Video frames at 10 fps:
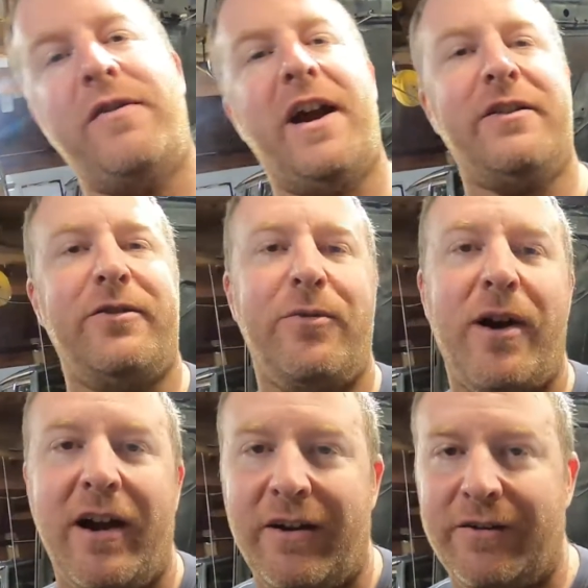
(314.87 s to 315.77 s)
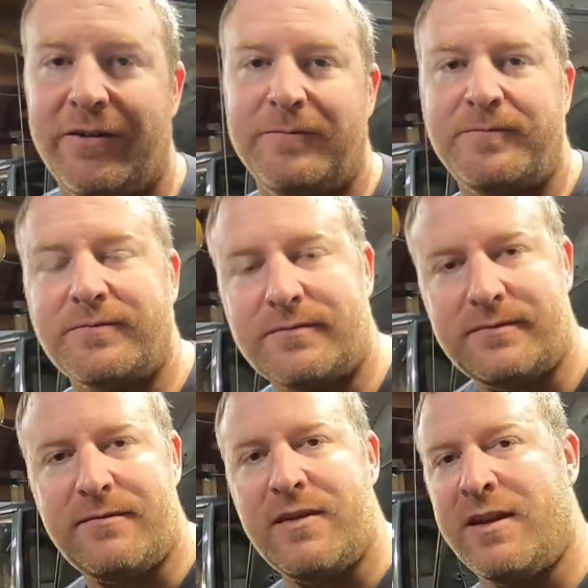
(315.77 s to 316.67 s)
factory wires.
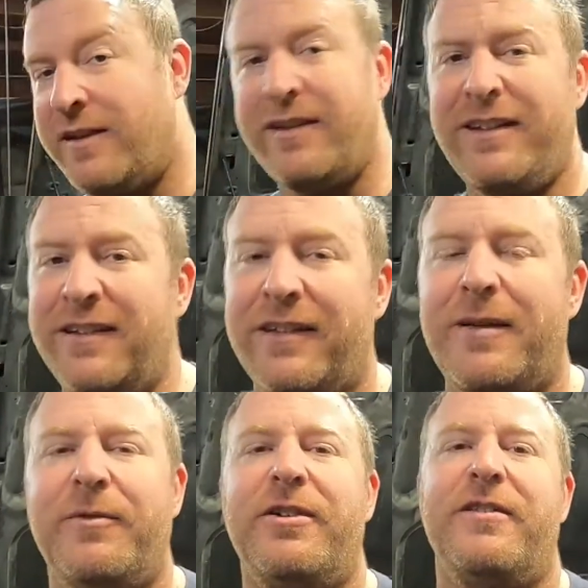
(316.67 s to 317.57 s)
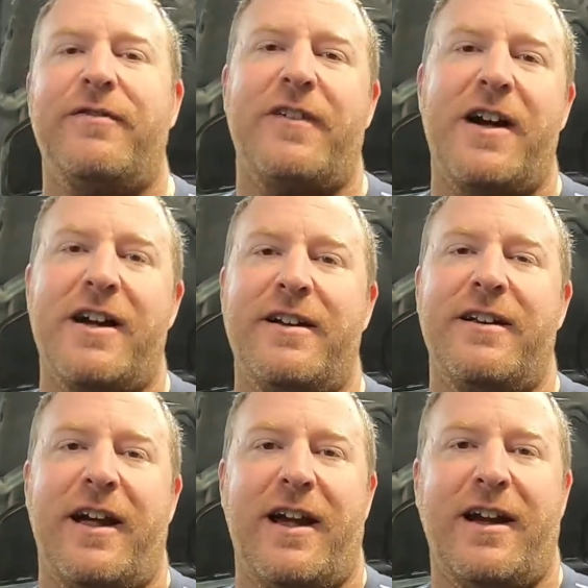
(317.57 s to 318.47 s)
This isn't something you're going to find
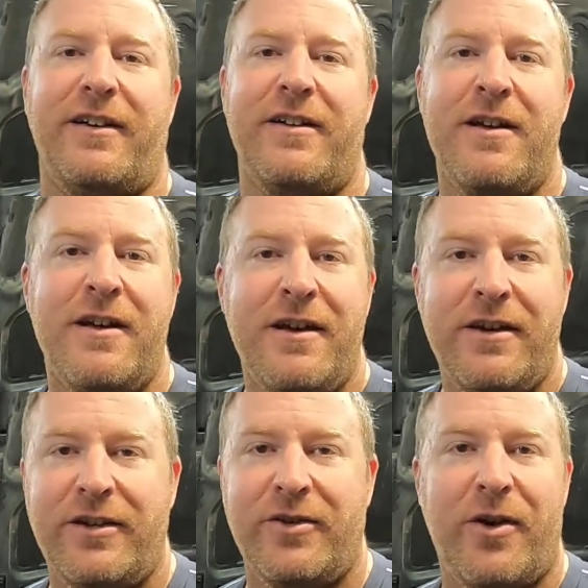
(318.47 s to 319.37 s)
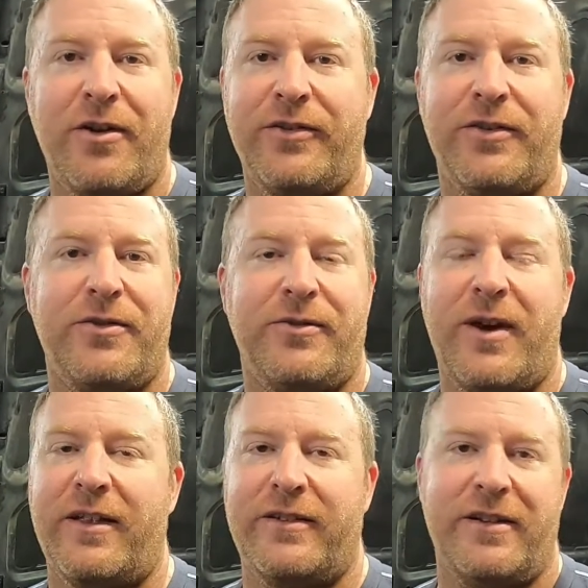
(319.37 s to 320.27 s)
at, AutoZone,
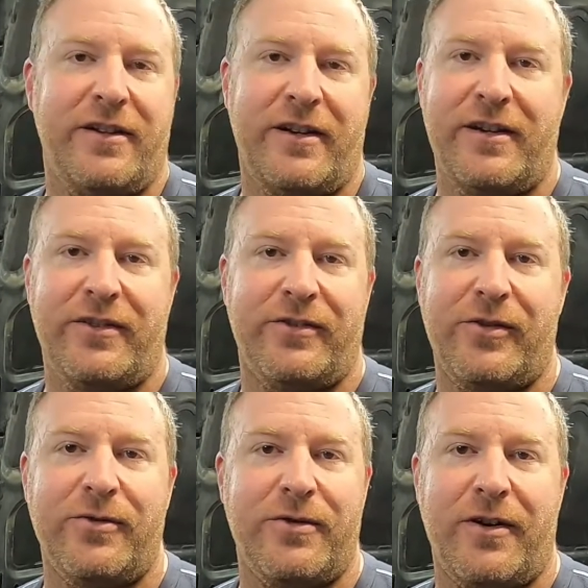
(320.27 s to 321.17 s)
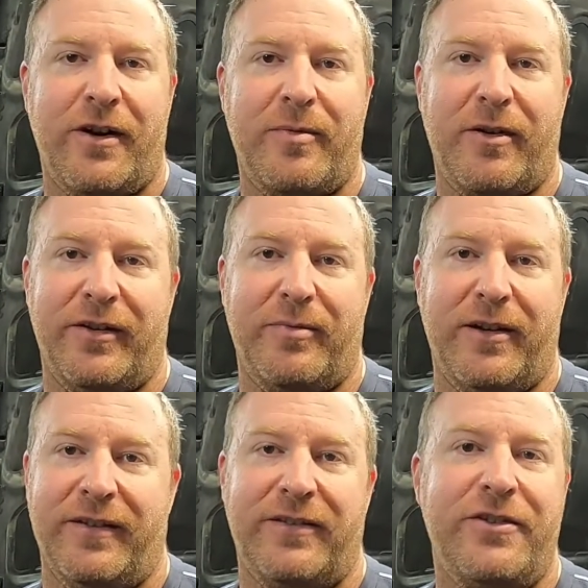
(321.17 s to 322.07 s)
O'Reilly, or any of your local car parts
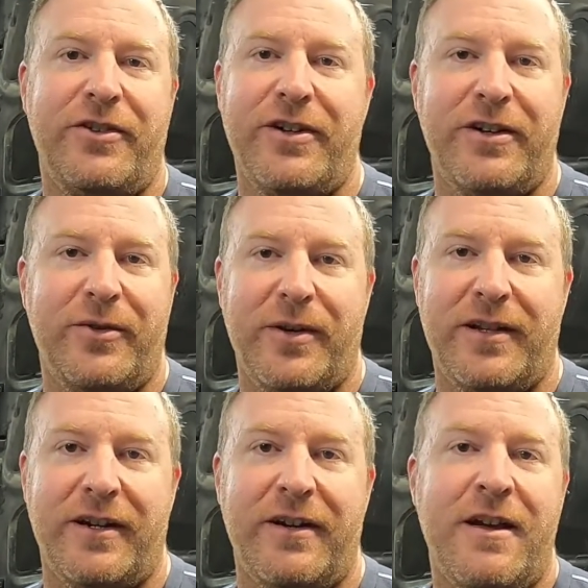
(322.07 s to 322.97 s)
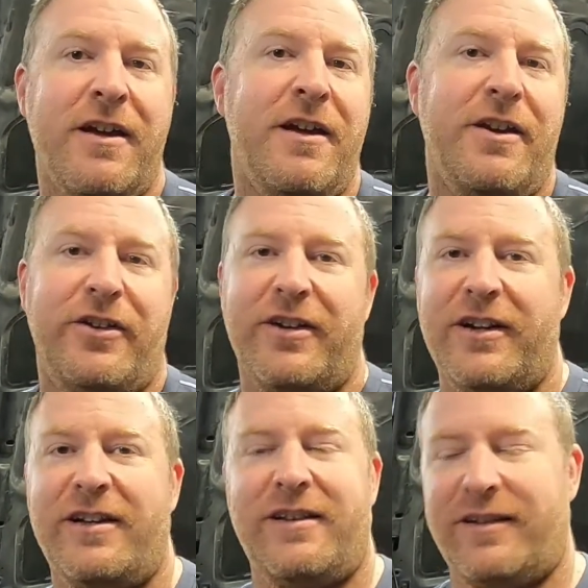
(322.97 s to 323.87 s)
places. You're going to go in there, you're going to
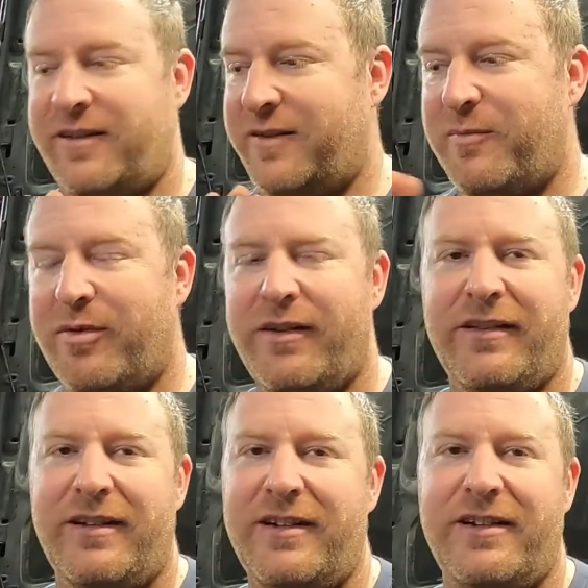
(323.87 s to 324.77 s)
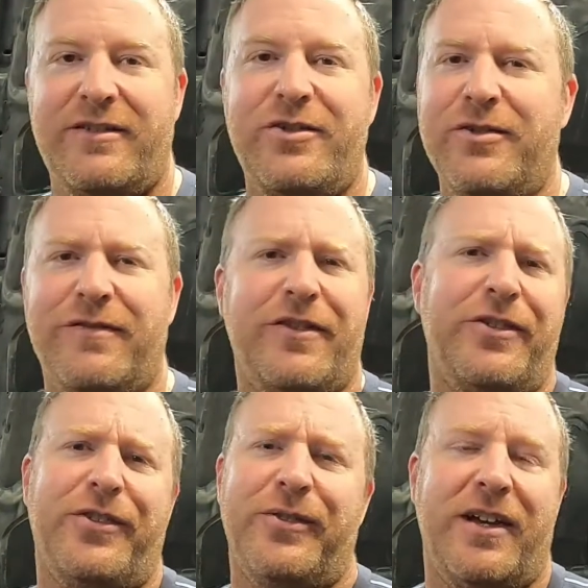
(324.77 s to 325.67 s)
get this completely
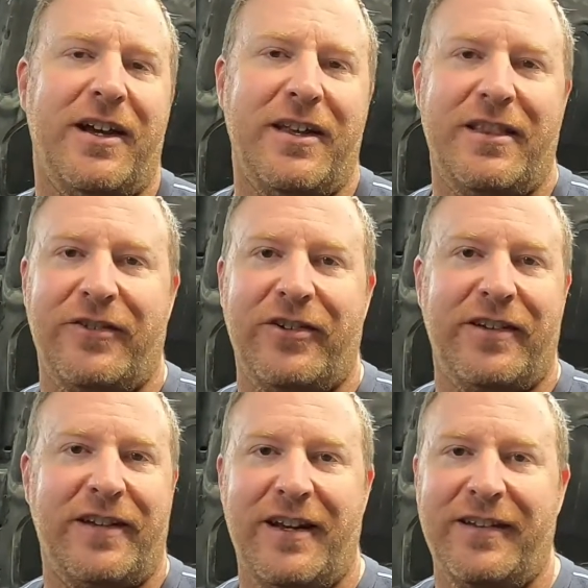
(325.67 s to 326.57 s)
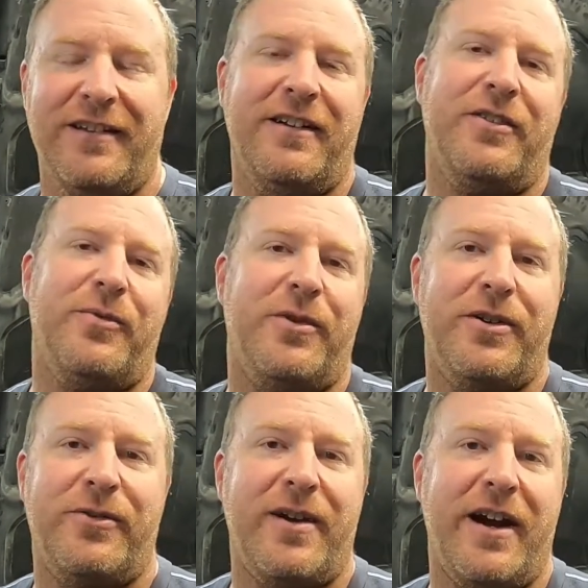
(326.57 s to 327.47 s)
universal kit that just isn't going to
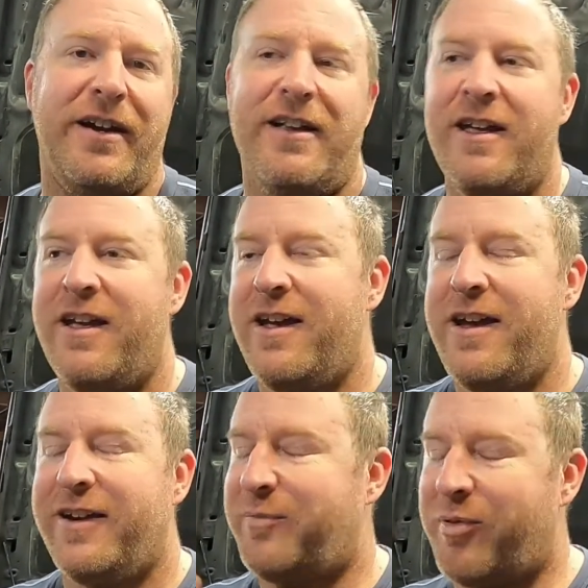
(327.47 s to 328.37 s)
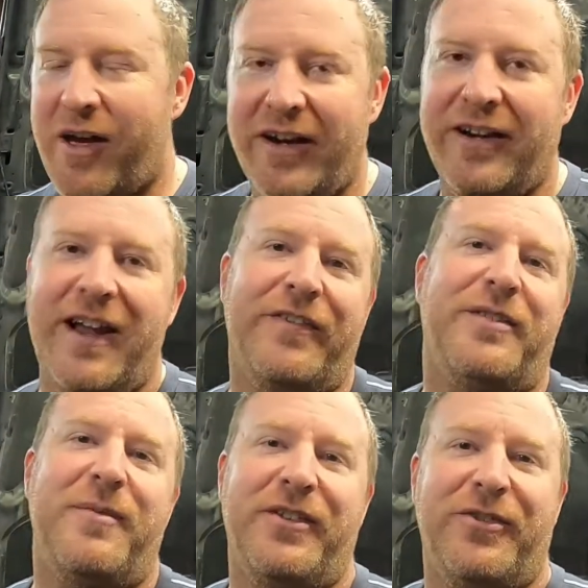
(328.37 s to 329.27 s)
work right. It's probably going to have
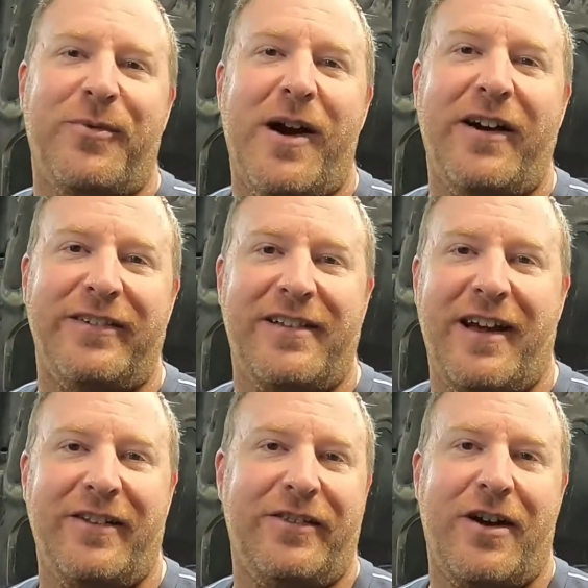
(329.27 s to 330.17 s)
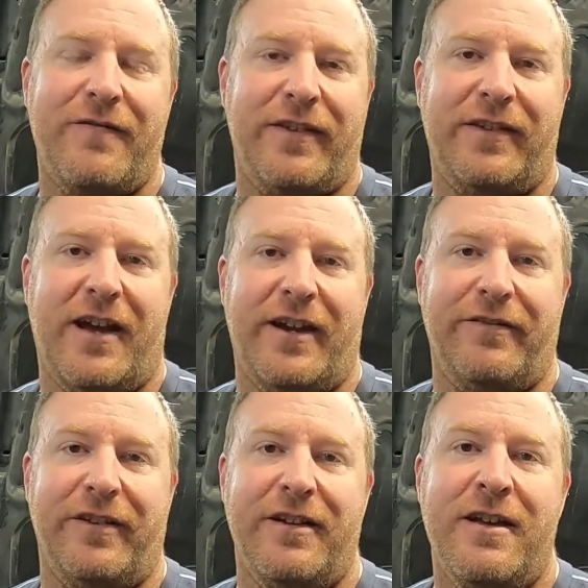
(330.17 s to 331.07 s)
some extra wires dangling off the side
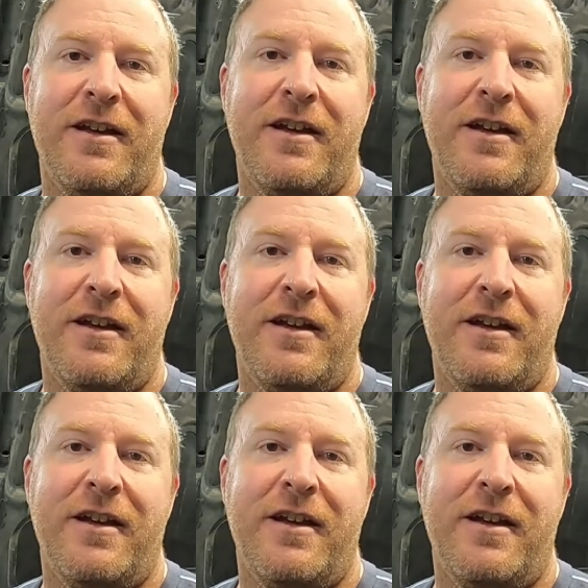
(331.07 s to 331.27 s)
of it.